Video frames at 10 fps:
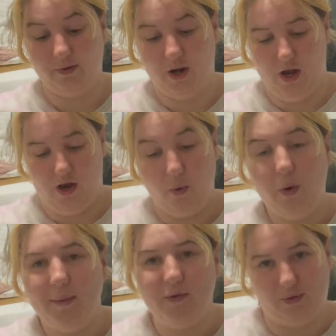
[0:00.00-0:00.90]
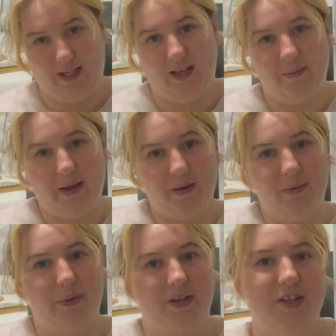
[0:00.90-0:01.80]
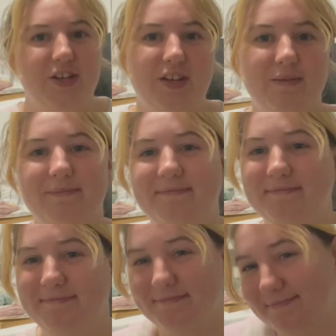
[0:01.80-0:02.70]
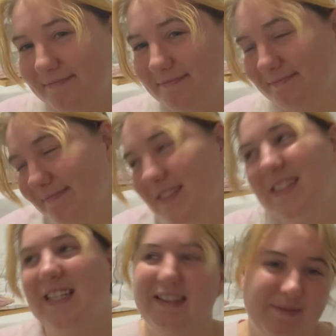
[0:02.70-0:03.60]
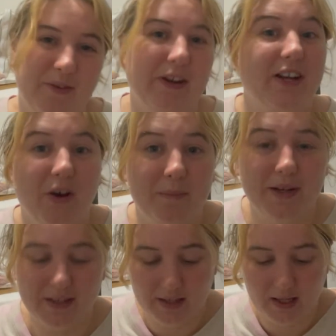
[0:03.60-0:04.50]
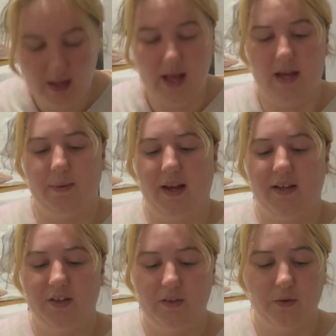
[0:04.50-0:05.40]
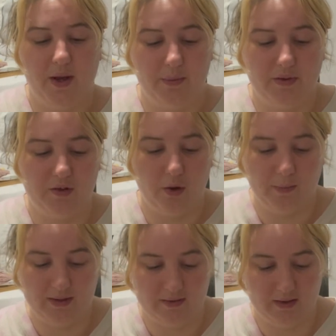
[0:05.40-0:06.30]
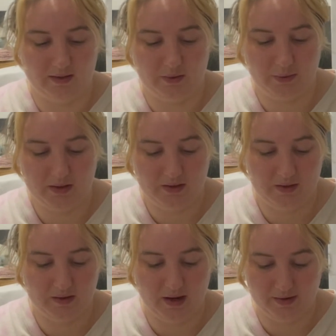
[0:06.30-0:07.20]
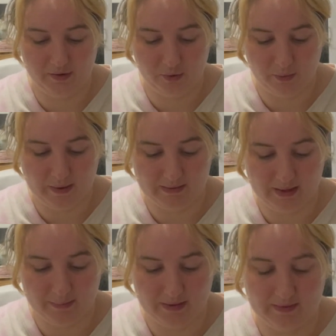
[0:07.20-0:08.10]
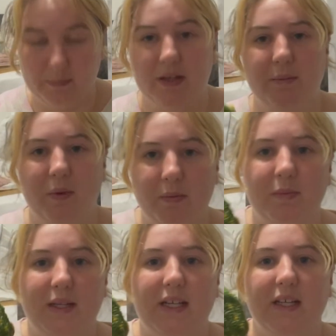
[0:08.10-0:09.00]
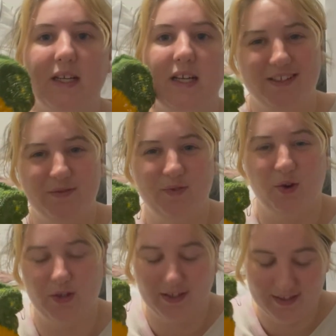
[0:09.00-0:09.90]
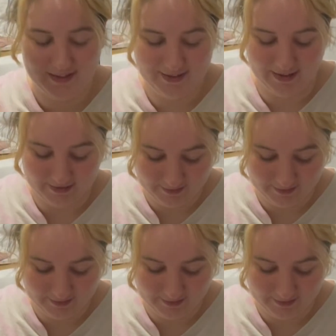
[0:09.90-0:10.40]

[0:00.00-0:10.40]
know what I'm talking about, which isn't very common. Anyway, I just thought I would stop listening to it to kind of talk about that, because I'm gonna probably frog this